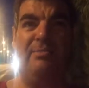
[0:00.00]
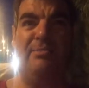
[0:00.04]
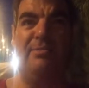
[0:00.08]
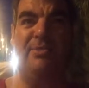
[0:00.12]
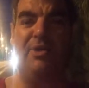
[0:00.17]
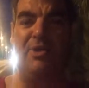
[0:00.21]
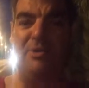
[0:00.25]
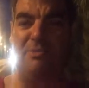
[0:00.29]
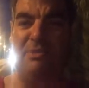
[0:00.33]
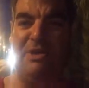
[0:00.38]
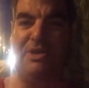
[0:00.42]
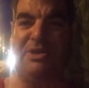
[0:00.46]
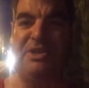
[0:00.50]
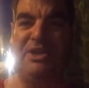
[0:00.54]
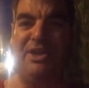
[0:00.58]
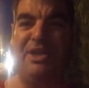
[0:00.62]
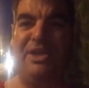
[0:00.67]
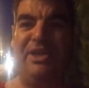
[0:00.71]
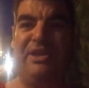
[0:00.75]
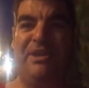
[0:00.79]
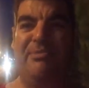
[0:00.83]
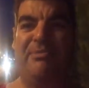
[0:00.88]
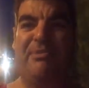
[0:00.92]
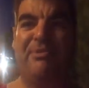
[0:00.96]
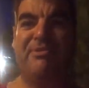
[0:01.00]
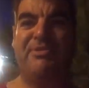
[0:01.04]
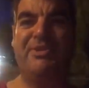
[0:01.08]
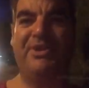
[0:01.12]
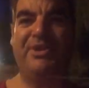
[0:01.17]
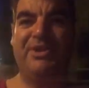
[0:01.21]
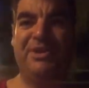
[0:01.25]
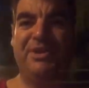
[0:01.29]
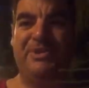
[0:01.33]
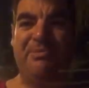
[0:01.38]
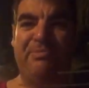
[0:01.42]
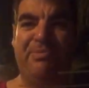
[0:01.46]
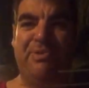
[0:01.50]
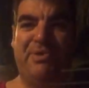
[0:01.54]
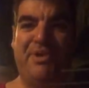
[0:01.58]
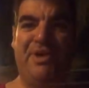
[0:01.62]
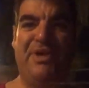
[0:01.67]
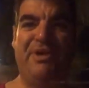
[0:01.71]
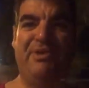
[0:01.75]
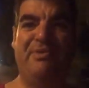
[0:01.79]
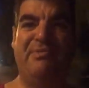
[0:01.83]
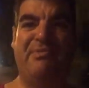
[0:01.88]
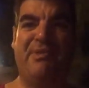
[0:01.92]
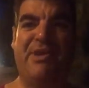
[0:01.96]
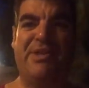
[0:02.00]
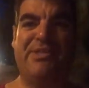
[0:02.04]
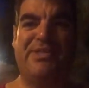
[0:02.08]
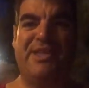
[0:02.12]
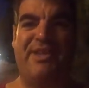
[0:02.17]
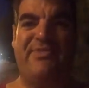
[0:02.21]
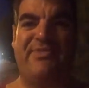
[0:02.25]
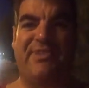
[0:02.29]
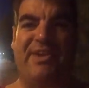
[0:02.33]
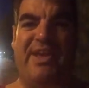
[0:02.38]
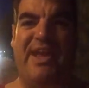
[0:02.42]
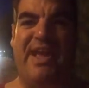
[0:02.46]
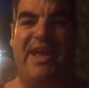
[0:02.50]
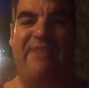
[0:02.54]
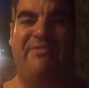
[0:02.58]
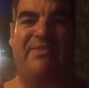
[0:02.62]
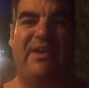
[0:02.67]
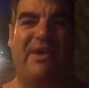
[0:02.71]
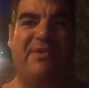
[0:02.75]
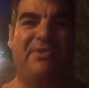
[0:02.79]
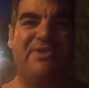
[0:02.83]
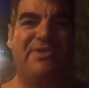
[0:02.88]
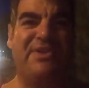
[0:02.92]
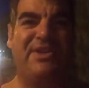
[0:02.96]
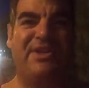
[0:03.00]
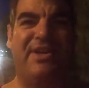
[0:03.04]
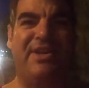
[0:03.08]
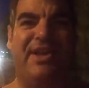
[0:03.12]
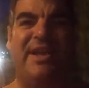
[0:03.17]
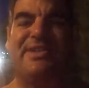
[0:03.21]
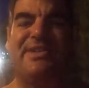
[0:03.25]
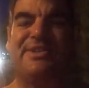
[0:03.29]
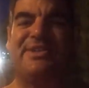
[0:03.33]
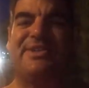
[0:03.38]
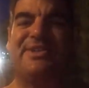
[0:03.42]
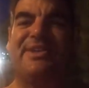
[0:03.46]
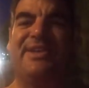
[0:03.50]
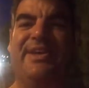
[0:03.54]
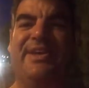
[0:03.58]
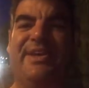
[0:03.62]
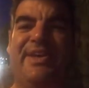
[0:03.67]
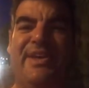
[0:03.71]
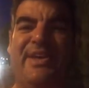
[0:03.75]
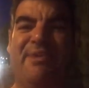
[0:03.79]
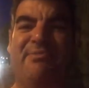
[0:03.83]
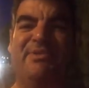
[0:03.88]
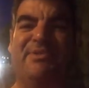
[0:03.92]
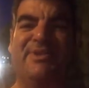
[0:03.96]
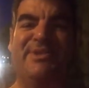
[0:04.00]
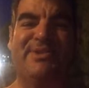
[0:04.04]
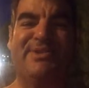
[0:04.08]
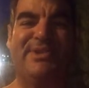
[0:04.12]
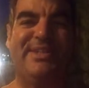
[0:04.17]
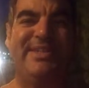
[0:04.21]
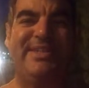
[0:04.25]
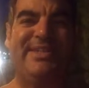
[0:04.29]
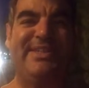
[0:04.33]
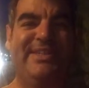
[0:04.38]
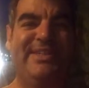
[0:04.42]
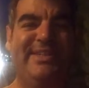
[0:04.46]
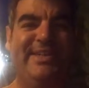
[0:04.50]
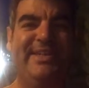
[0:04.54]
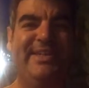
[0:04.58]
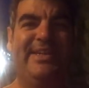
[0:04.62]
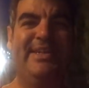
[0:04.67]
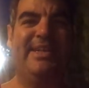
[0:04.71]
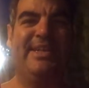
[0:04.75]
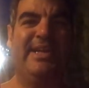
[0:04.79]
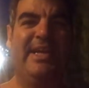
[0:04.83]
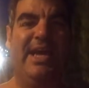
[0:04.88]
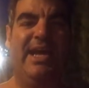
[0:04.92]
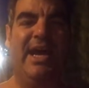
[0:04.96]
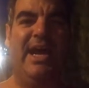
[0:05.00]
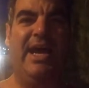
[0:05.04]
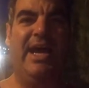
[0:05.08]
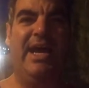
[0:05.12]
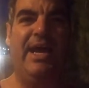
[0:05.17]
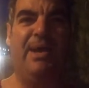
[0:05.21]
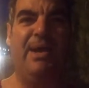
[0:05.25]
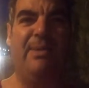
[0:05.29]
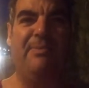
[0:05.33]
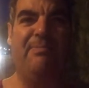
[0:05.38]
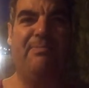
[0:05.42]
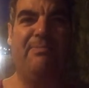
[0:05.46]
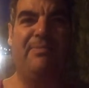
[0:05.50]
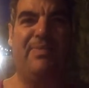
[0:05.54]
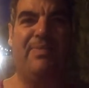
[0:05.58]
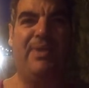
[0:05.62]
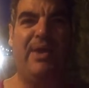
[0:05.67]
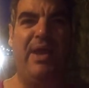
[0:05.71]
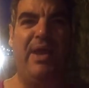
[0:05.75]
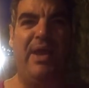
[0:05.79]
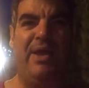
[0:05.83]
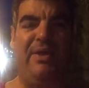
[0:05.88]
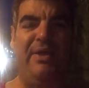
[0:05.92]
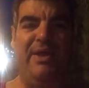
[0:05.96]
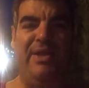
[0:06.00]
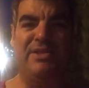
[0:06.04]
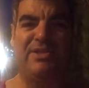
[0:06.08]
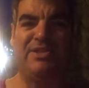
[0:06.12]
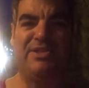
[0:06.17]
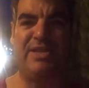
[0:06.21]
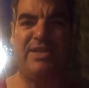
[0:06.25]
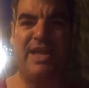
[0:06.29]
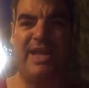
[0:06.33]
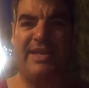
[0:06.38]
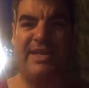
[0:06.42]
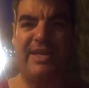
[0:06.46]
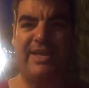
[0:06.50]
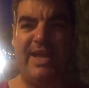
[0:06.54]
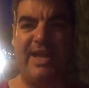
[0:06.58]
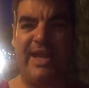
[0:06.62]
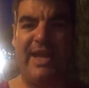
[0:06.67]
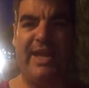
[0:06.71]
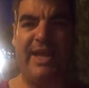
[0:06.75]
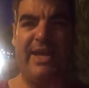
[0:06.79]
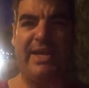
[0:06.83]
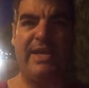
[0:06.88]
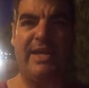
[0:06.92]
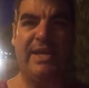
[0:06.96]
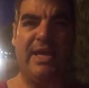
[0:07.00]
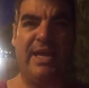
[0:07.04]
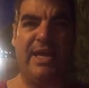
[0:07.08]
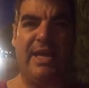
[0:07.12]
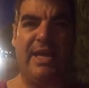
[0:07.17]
Not immediately. I'm obviously going to put in my 7.5 hours at the desk in between, and then Saturday